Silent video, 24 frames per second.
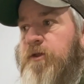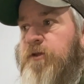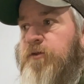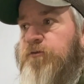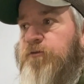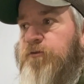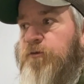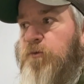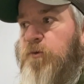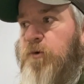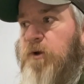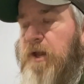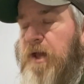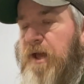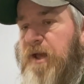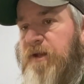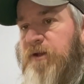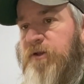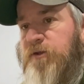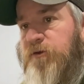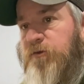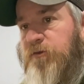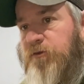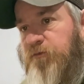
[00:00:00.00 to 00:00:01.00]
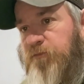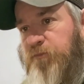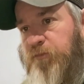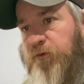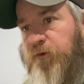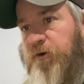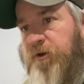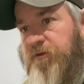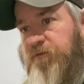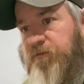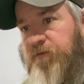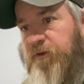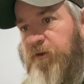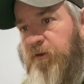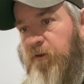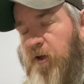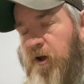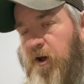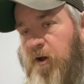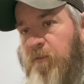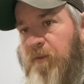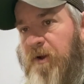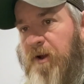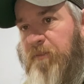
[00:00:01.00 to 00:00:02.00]
So what I do is pre-fill
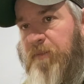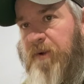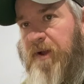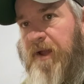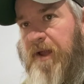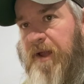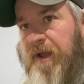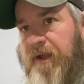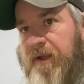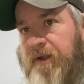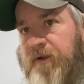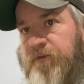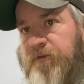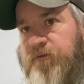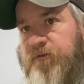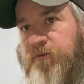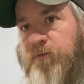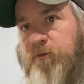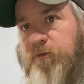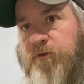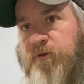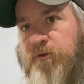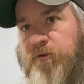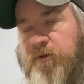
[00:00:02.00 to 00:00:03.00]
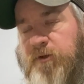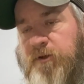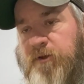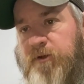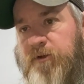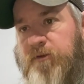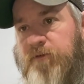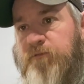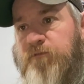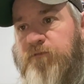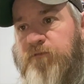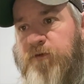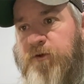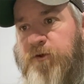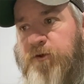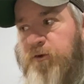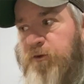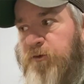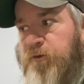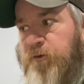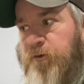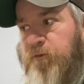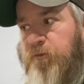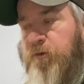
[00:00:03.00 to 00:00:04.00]
all my bags with the
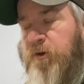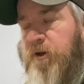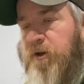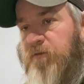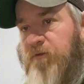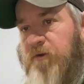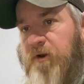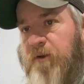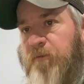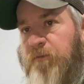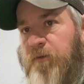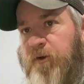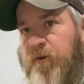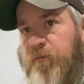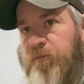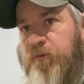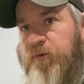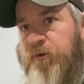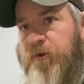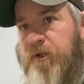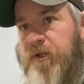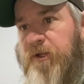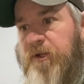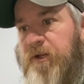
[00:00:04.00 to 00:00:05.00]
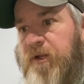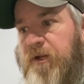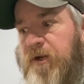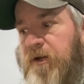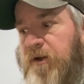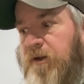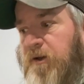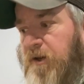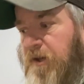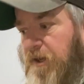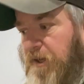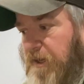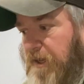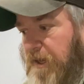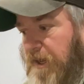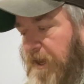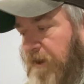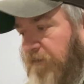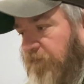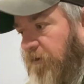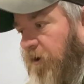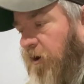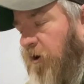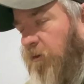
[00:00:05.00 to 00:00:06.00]
food or whatever I'm gonna put in there,
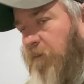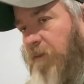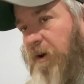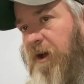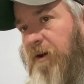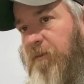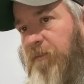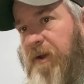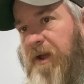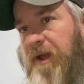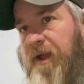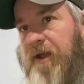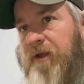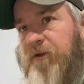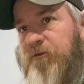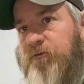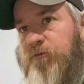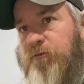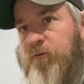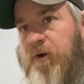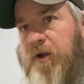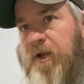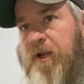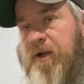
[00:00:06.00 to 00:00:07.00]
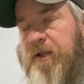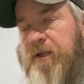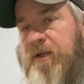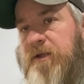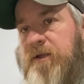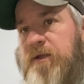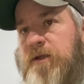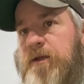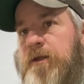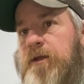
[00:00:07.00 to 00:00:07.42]
have all my bags ready,